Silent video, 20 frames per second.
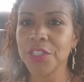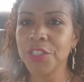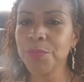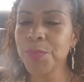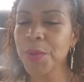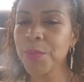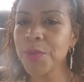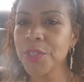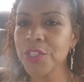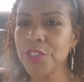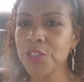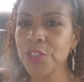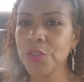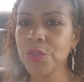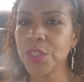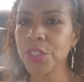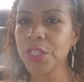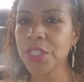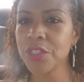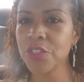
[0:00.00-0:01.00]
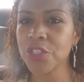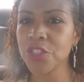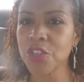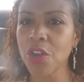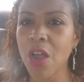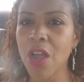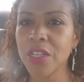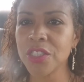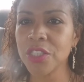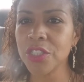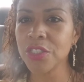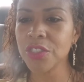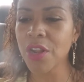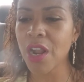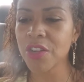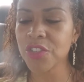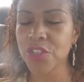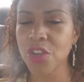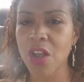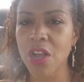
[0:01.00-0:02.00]
You remember
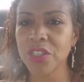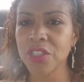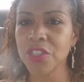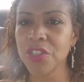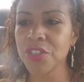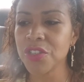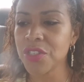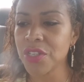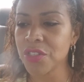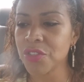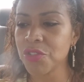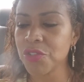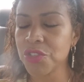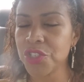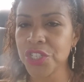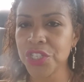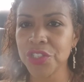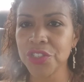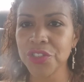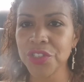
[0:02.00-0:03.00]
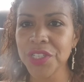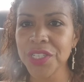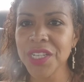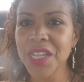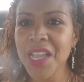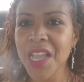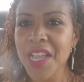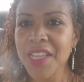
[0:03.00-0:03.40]
our toddlers, our little children,